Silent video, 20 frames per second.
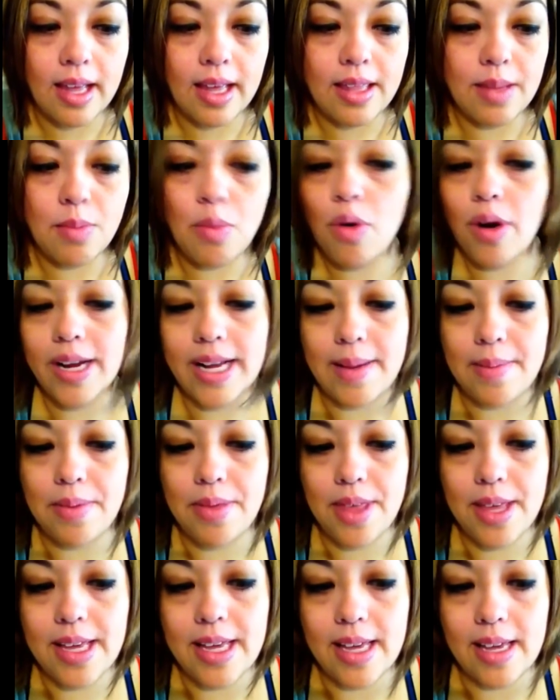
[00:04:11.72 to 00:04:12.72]
and the more I kept
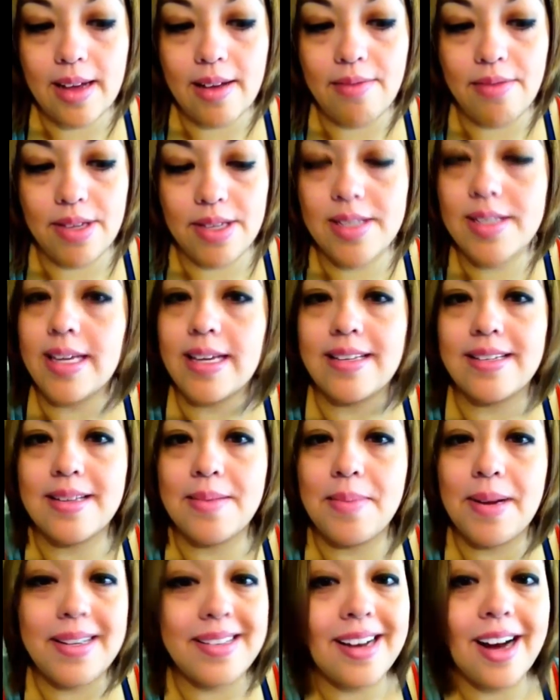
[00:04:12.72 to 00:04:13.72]
thinking of these things that my